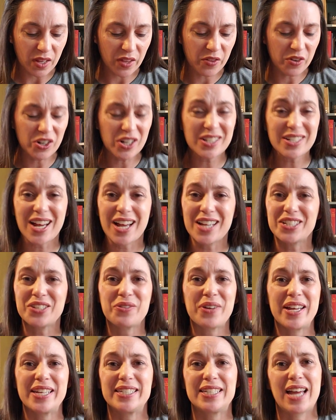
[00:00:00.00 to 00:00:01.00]
they're just also
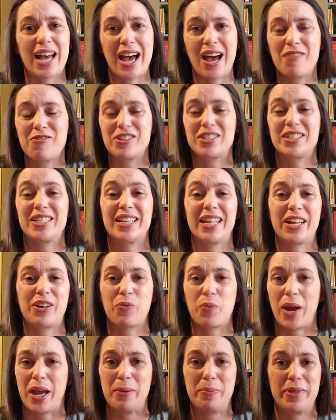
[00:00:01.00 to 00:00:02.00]
nice to have just to like
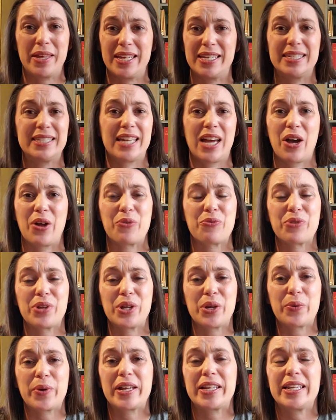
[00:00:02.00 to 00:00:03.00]
wipe things down
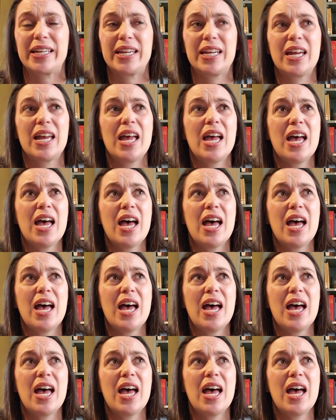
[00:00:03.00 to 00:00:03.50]
really quickly.